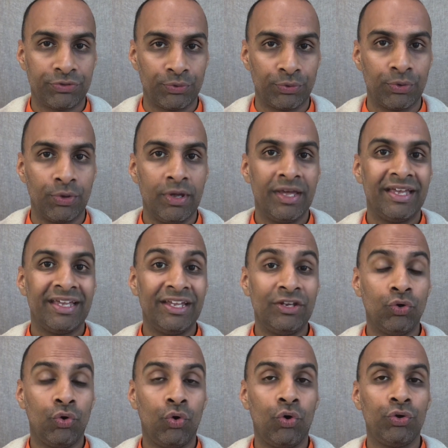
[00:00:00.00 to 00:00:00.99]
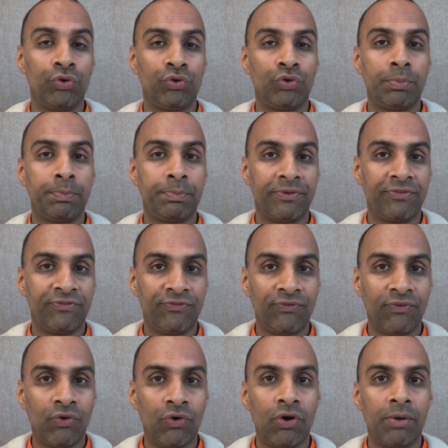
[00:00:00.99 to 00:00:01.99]
through in order to
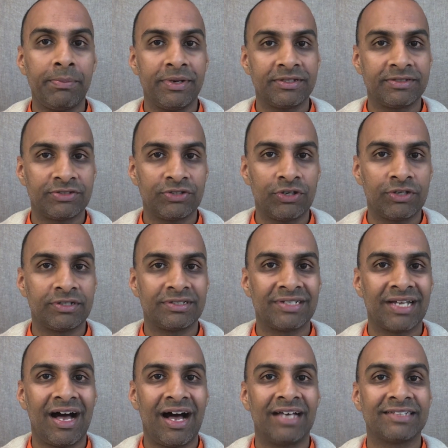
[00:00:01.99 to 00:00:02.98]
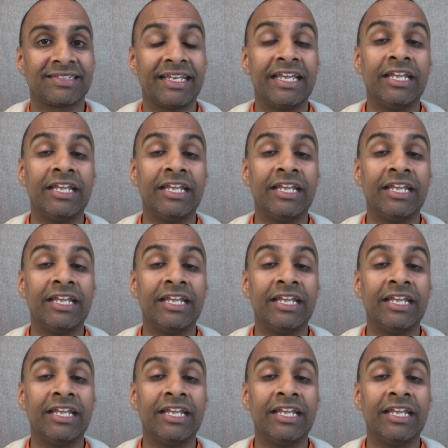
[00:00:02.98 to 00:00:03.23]
perform a certain task,